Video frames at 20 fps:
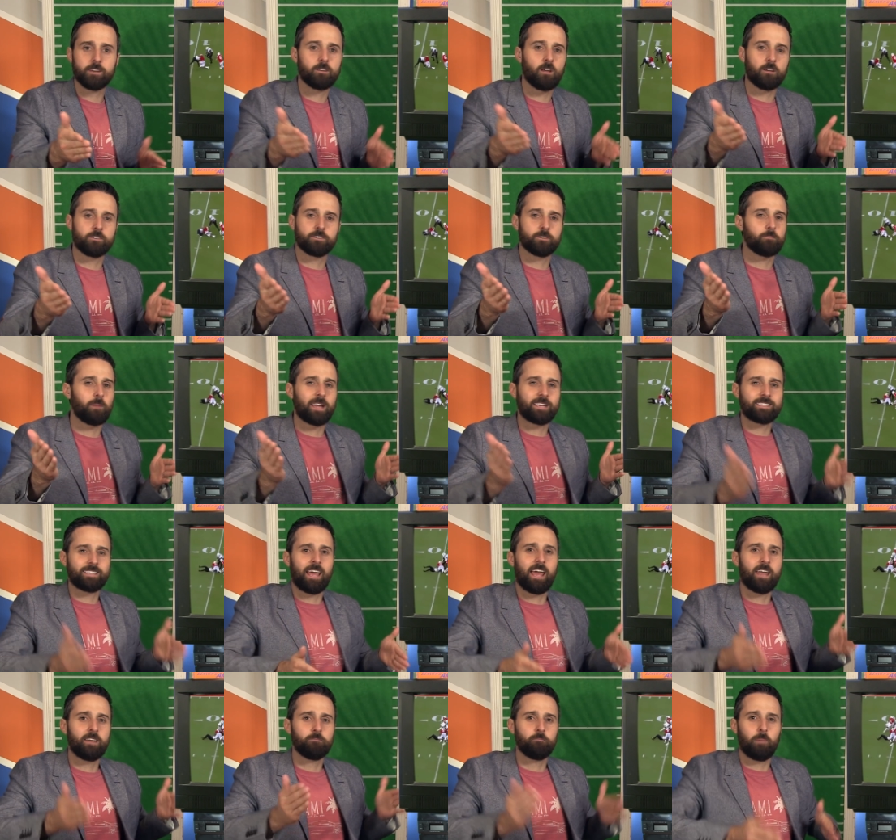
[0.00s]
it onto my
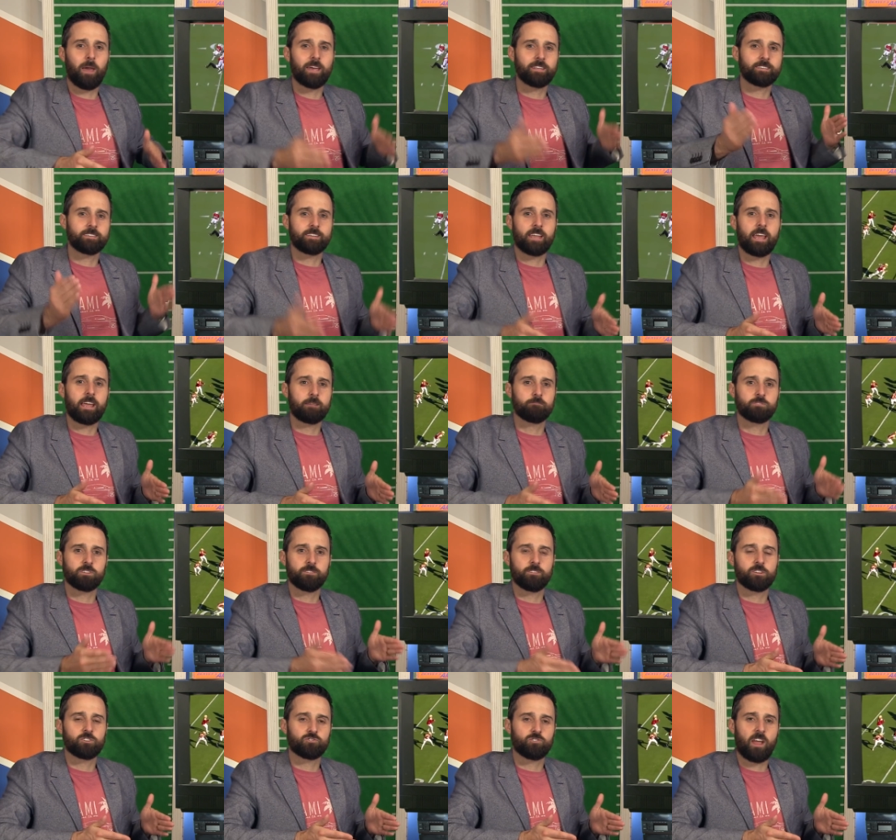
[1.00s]
10 best names
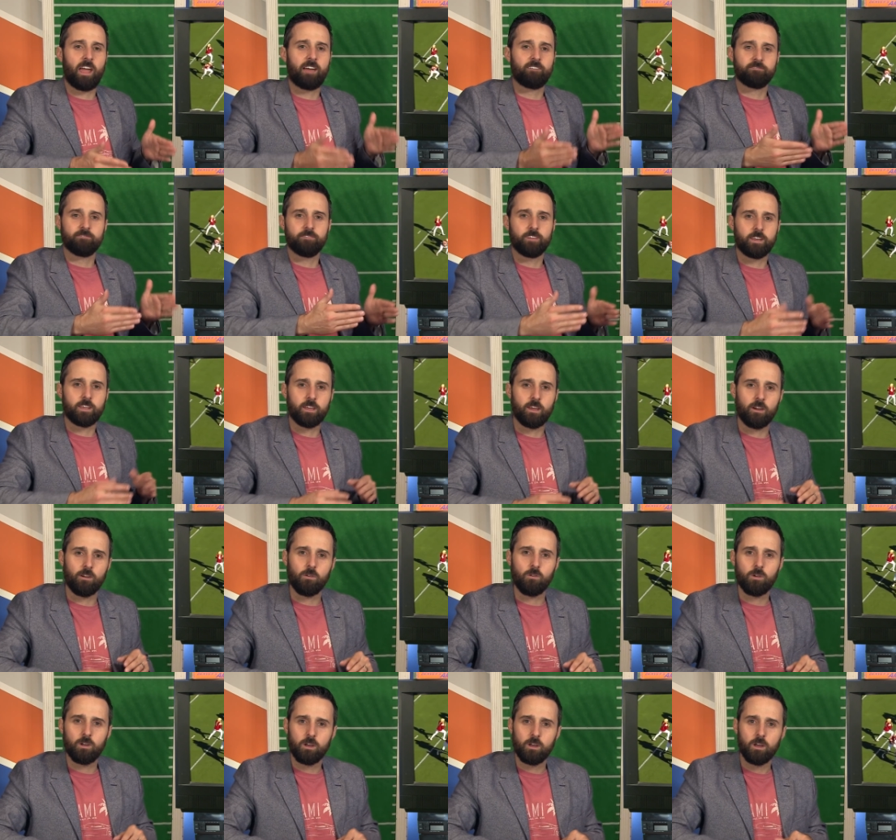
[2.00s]
in the draft
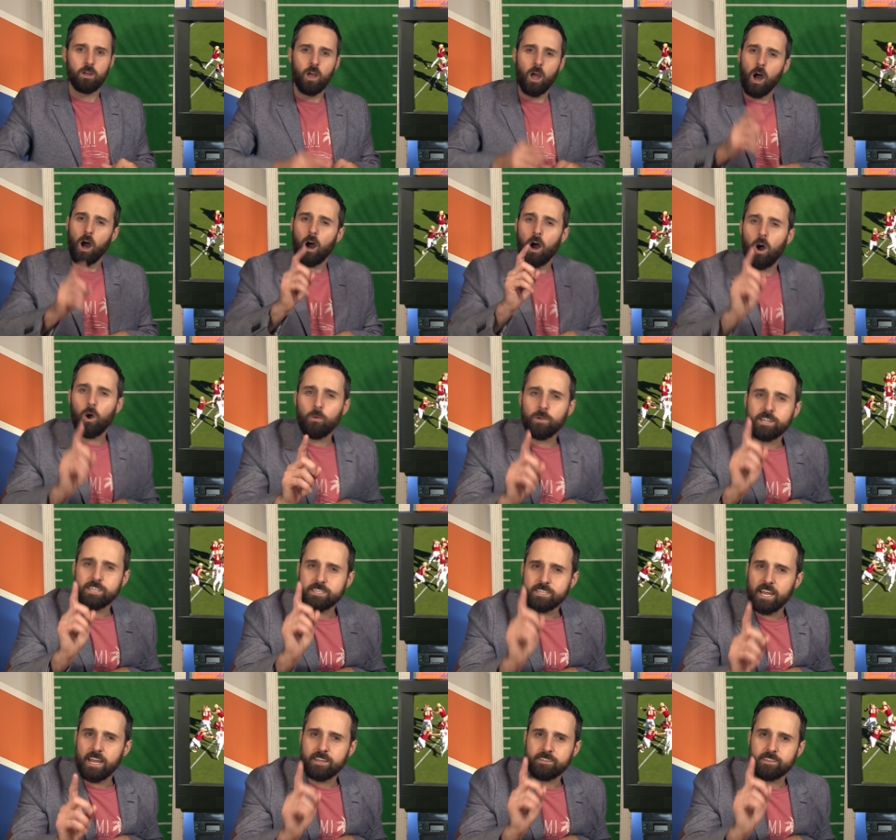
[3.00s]
video. Always
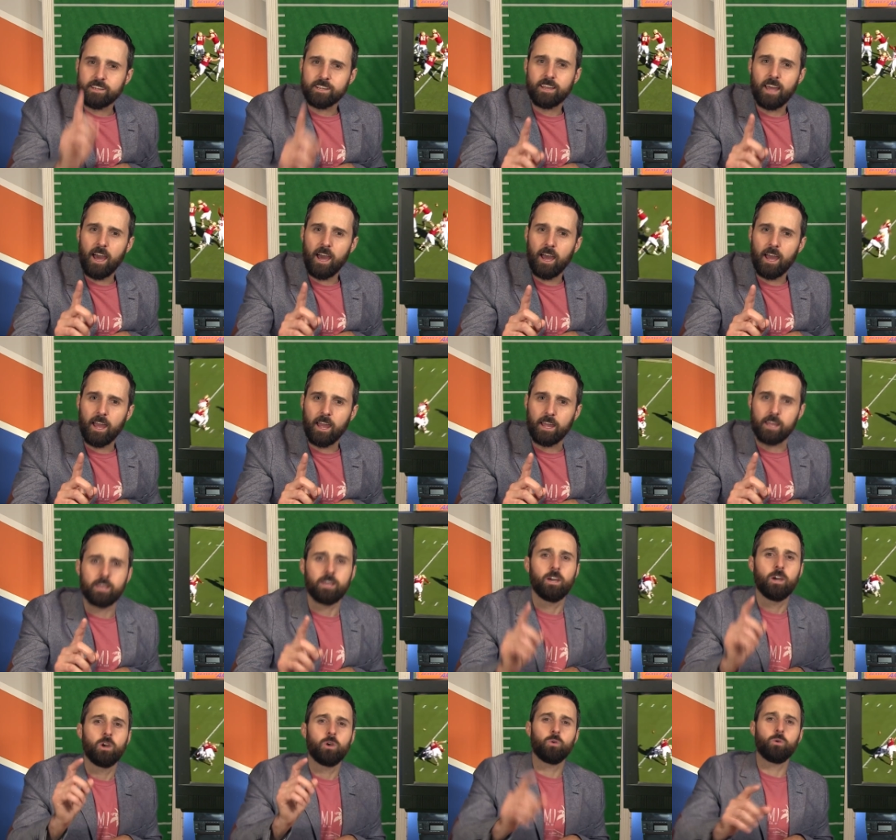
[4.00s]
take the guy
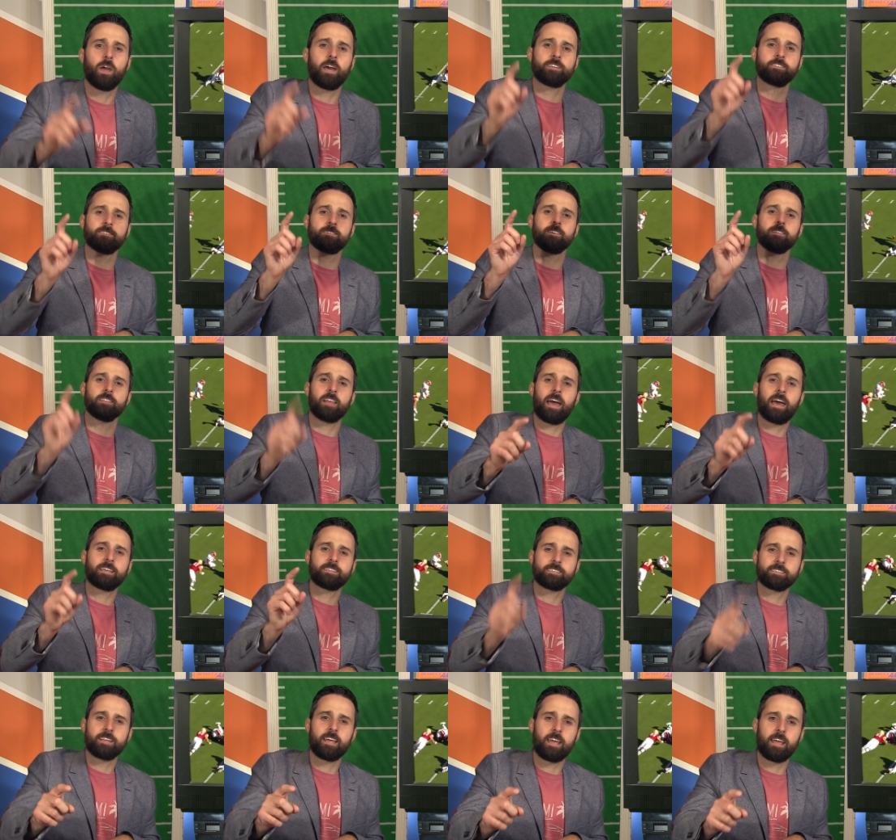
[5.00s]
who has the
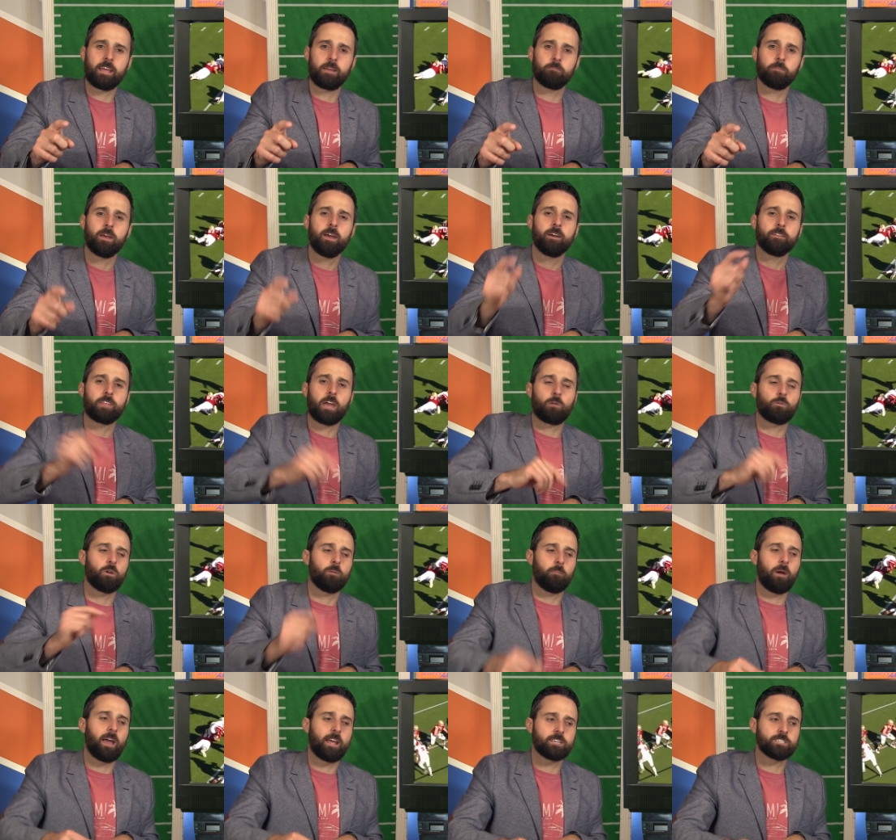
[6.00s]
last name that
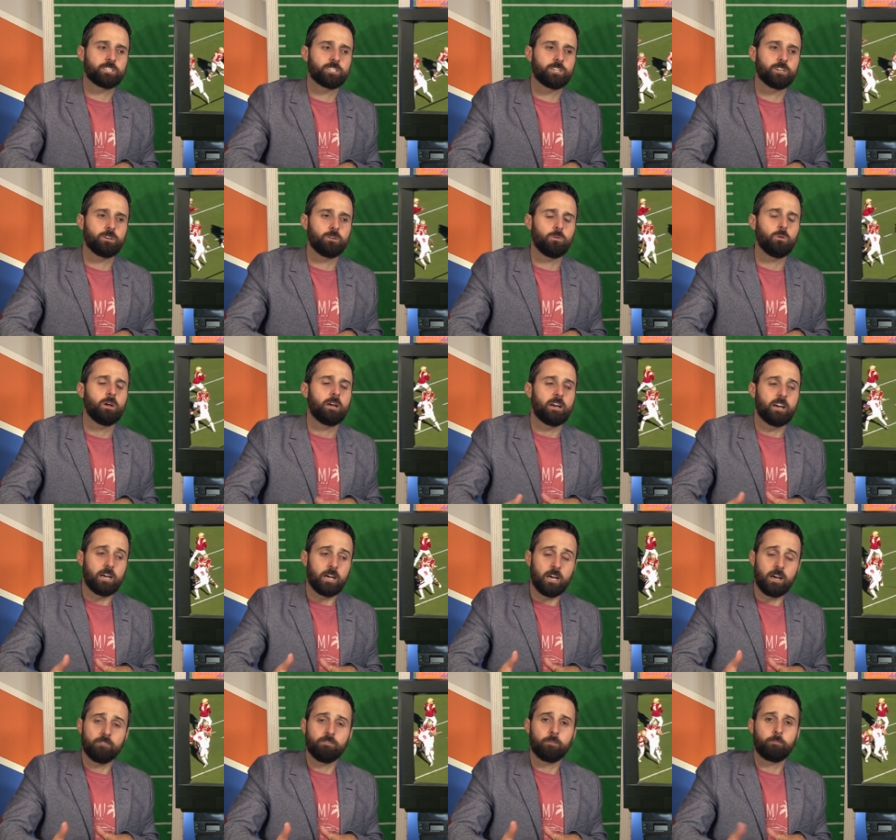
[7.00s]
reminds you
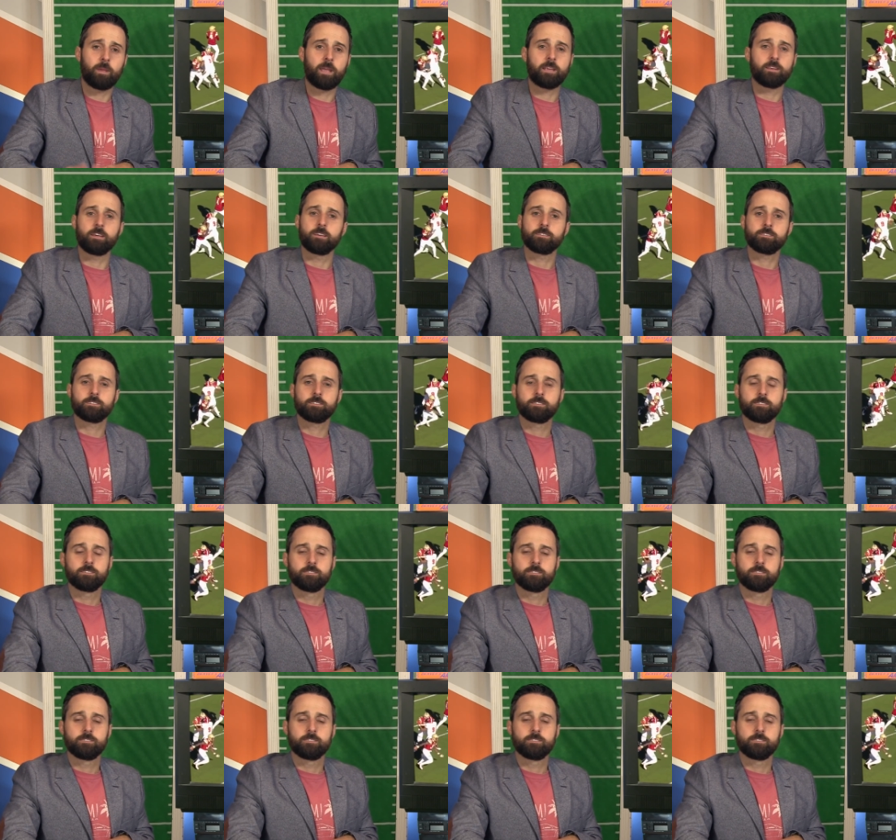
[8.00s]
of a penis.